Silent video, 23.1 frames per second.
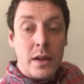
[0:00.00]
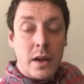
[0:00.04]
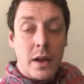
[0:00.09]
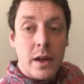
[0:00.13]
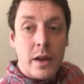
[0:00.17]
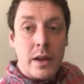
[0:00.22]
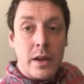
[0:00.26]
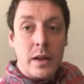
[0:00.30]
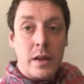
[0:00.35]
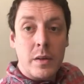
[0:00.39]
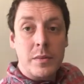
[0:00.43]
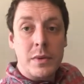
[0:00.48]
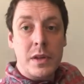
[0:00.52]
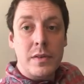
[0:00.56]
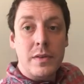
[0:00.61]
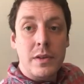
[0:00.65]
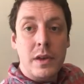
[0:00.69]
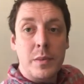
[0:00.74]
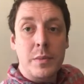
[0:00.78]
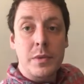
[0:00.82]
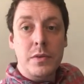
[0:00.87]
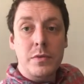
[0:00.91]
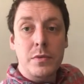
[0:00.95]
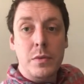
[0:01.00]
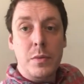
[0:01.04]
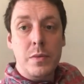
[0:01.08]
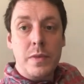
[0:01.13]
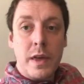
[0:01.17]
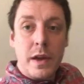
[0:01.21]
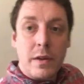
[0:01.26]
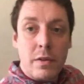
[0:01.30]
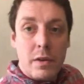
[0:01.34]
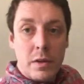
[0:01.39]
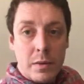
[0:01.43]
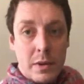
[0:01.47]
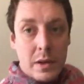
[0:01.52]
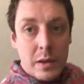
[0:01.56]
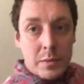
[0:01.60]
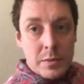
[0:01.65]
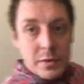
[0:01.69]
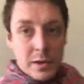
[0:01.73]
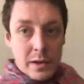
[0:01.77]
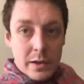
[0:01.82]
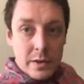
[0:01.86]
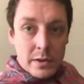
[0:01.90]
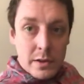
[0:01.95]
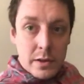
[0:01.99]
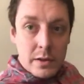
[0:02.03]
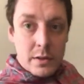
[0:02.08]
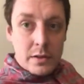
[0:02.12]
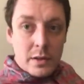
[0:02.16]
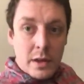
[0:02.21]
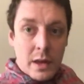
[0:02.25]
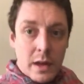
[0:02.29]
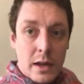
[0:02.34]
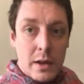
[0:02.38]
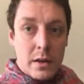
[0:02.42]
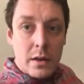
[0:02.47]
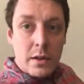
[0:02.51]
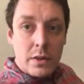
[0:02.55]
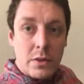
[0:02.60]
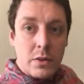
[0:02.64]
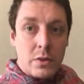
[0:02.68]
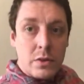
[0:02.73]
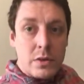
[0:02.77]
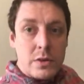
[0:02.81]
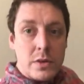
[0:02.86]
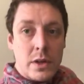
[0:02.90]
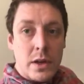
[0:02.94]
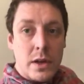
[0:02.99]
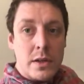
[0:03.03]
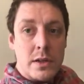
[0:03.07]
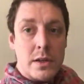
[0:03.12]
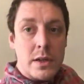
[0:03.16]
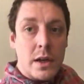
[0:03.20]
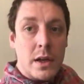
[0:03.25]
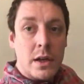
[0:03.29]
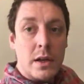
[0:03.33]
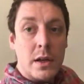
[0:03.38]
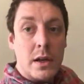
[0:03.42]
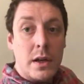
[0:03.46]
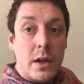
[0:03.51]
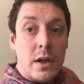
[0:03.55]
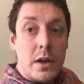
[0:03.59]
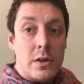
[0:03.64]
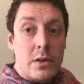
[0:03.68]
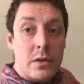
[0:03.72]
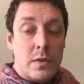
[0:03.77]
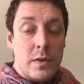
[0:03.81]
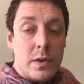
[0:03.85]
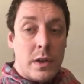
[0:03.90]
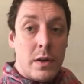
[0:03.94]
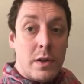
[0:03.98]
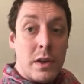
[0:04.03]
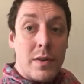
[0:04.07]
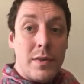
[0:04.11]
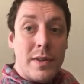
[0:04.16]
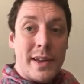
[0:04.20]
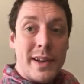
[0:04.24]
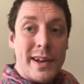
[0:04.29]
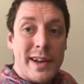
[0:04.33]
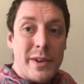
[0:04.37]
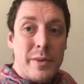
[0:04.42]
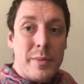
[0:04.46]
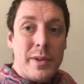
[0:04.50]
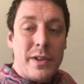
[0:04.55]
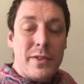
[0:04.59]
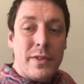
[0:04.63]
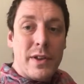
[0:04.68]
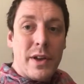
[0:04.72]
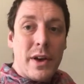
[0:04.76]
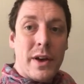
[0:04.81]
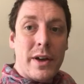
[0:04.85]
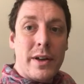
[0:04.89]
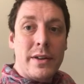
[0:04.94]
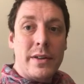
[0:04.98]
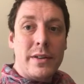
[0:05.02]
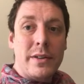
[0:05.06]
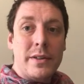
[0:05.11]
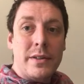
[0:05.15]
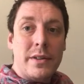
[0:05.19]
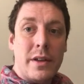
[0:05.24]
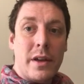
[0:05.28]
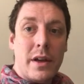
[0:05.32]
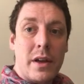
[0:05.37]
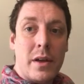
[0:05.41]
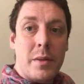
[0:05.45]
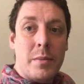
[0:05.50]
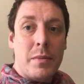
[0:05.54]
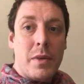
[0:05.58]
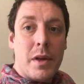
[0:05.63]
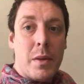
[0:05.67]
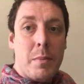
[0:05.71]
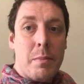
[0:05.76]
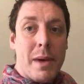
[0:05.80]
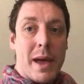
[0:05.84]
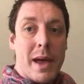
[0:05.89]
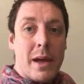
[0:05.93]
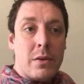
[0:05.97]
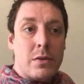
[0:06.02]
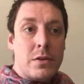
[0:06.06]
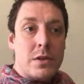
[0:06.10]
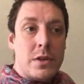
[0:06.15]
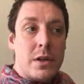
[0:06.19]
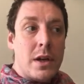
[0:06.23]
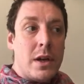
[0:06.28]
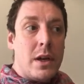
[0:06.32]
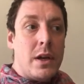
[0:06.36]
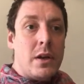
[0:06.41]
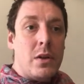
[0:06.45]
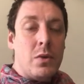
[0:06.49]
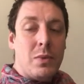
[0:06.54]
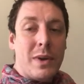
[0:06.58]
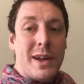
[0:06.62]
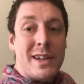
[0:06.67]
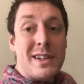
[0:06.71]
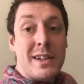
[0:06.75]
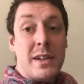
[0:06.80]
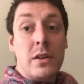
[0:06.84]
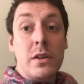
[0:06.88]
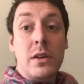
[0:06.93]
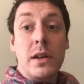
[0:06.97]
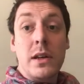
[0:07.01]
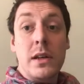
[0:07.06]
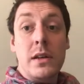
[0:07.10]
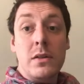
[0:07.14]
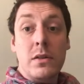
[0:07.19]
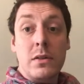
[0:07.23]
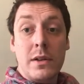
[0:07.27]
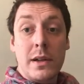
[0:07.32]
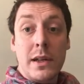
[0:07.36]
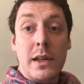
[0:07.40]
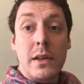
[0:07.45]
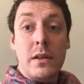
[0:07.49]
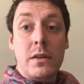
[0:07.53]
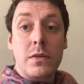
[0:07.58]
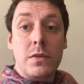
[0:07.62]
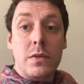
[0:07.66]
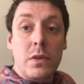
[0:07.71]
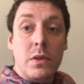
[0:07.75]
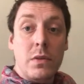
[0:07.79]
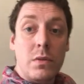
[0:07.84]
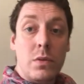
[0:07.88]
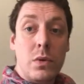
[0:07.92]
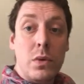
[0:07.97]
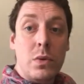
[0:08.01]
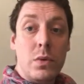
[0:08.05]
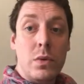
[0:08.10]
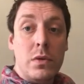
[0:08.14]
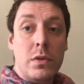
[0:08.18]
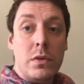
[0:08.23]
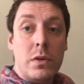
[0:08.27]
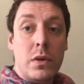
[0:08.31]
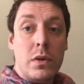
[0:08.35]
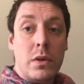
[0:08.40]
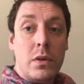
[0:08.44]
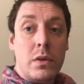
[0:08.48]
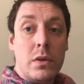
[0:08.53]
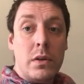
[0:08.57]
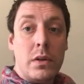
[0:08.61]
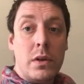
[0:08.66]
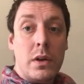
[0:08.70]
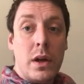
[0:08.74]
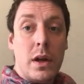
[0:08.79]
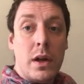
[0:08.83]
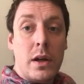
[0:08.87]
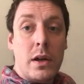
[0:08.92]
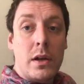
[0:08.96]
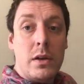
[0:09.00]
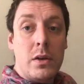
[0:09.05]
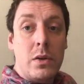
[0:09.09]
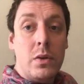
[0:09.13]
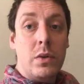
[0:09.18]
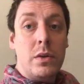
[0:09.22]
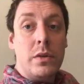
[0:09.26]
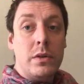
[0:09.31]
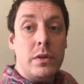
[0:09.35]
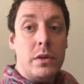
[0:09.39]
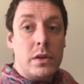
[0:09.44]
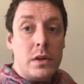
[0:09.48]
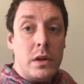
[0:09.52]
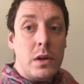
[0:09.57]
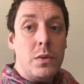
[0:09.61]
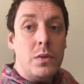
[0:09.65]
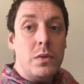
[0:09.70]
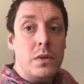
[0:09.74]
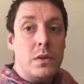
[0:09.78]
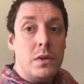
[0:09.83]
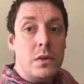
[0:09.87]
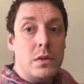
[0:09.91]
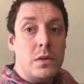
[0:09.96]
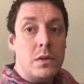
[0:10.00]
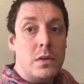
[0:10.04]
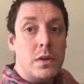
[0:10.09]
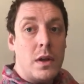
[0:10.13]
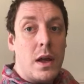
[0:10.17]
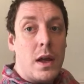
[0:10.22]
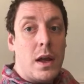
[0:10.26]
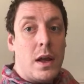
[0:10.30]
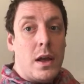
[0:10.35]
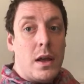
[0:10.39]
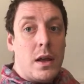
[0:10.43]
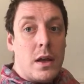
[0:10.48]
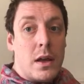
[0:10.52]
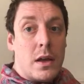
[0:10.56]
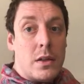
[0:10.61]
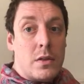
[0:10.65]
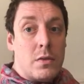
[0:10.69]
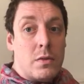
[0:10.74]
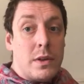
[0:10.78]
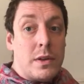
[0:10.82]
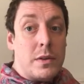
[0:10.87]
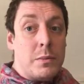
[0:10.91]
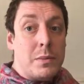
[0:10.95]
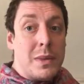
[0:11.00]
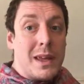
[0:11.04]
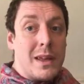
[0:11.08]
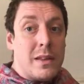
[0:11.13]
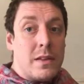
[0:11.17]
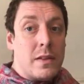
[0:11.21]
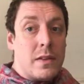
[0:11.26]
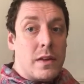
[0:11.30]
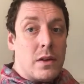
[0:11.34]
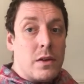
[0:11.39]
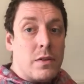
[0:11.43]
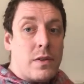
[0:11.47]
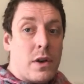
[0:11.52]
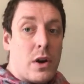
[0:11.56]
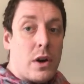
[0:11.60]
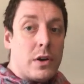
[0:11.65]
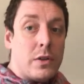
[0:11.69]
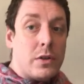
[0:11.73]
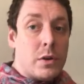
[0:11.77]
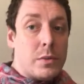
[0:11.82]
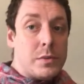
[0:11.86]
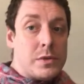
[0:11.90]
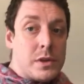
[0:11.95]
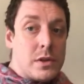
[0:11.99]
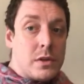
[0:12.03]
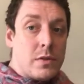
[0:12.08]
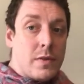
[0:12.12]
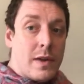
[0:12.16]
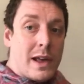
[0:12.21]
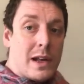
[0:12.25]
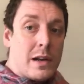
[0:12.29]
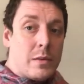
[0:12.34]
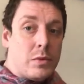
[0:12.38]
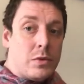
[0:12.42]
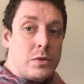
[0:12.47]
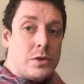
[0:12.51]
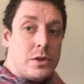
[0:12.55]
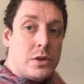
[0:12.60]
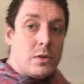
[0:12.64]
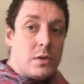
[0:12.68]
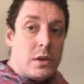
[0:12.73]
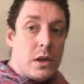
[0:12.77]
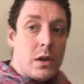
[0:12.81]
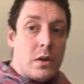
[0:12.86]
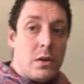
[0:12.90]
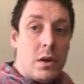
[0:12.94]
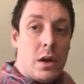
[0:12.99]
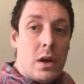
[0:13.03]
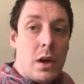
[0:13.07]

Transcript: Hi, I'm David Gibson from Thackeray Williams Solicitors, and I thought I'd do a video giving a little bit of guidance about where to look in your lease for the rules on noise and nuisance. The reason being that there are various options available to you